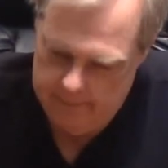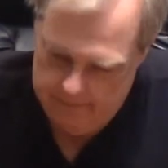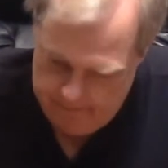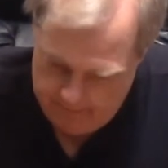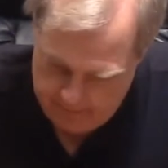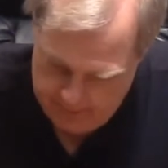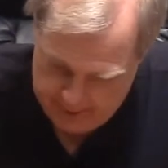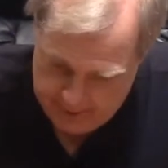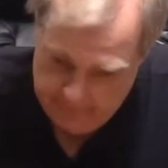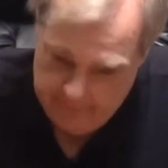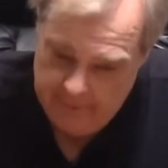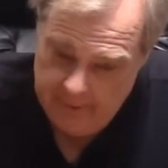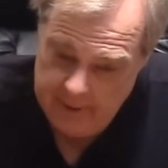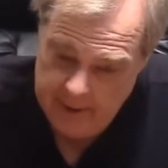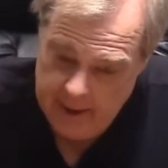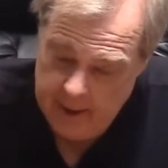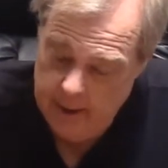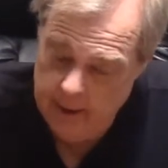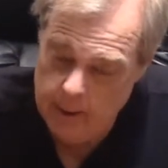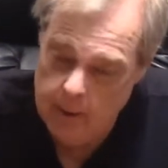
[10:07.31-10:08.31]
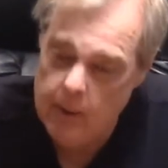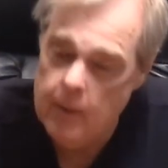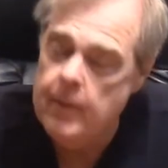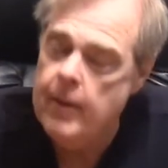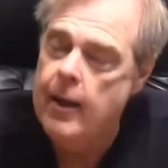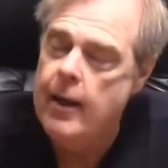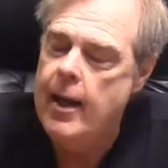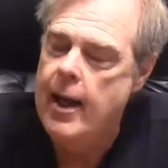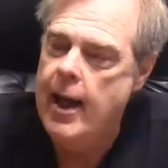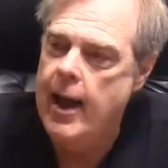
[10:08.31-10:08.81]
veneer
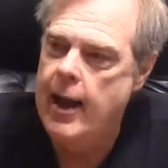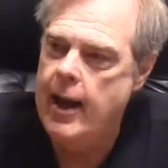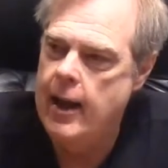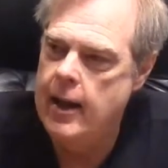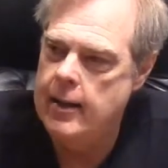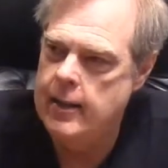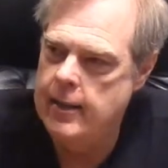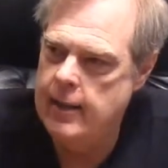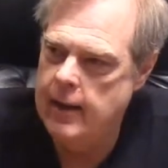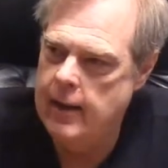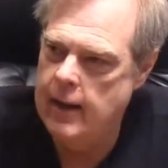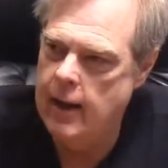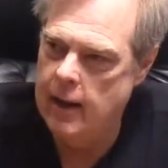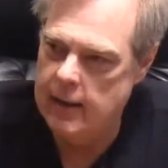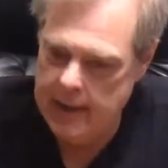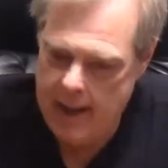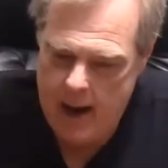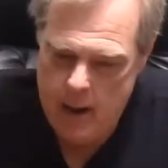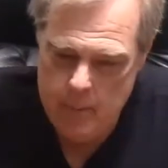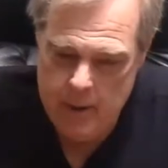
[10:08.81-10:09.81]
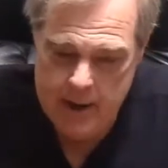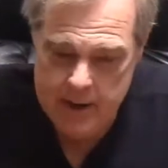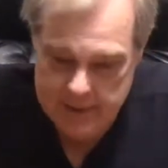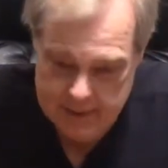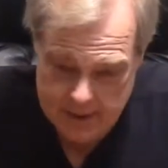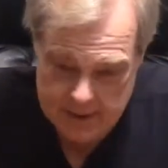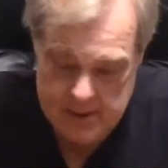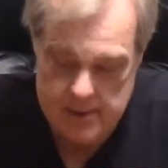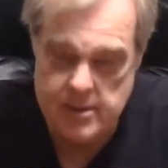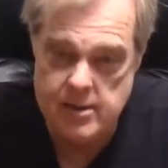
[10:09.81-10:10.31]
and the laminate,
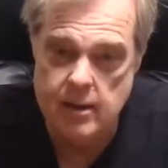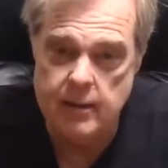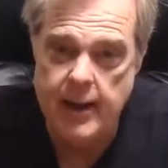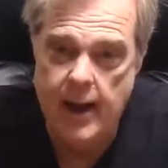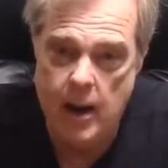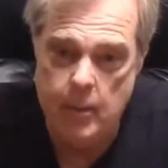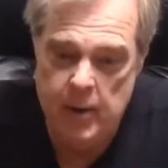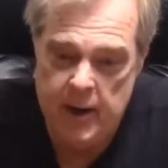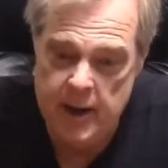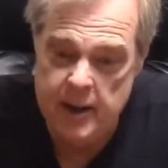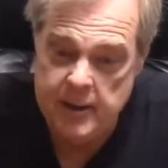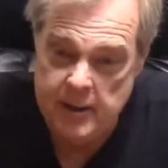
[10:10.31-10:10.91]
this is a laminate.